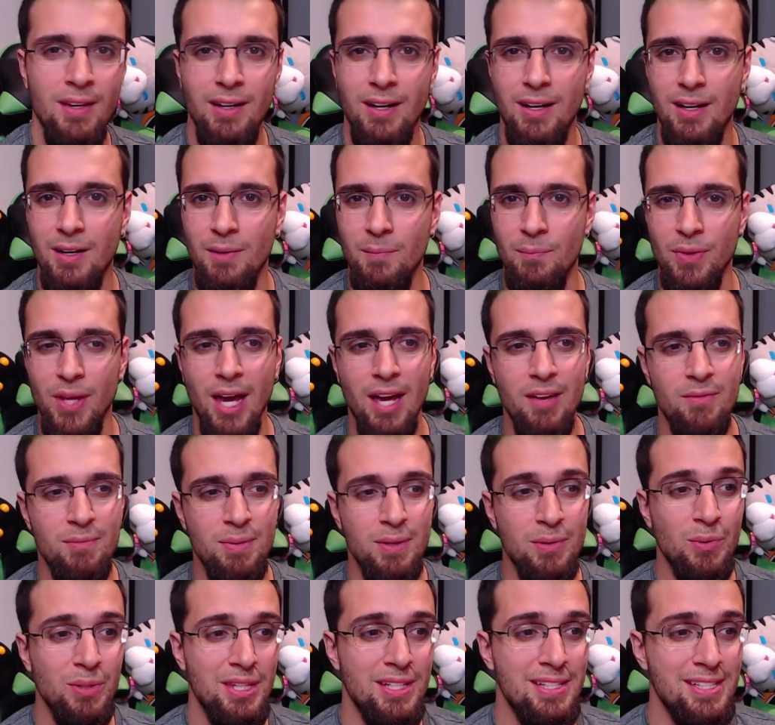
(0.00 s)
Um, I've
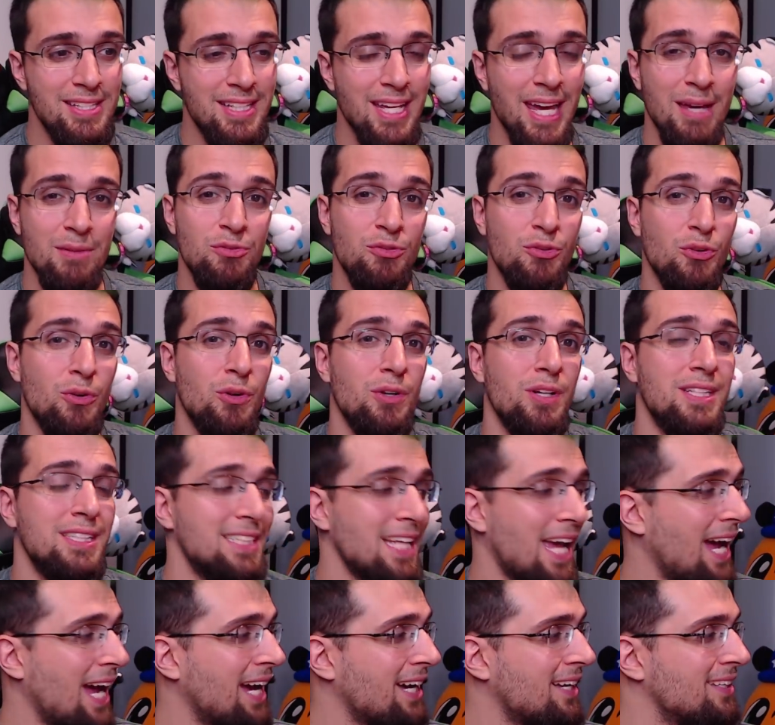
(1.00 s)
been with this game for
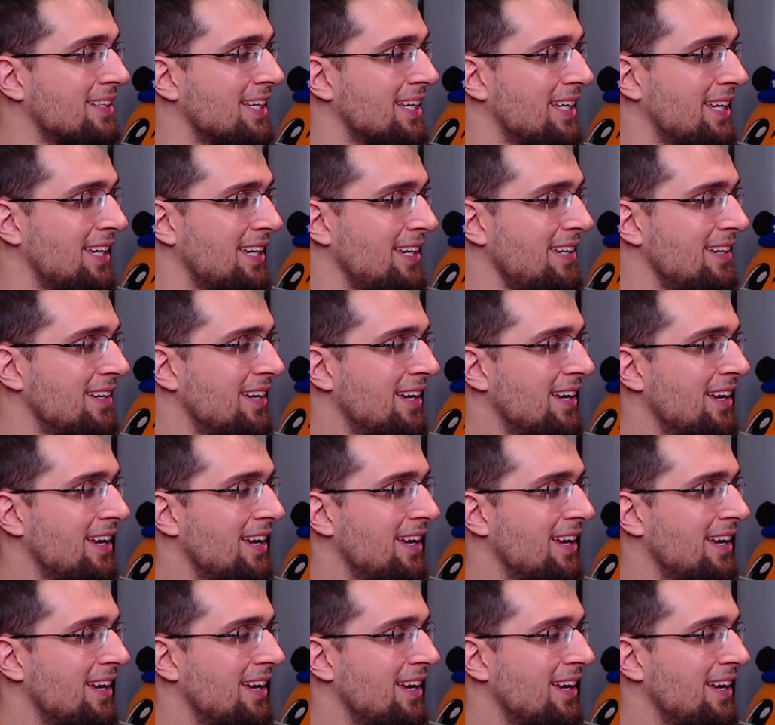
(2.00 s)
exactly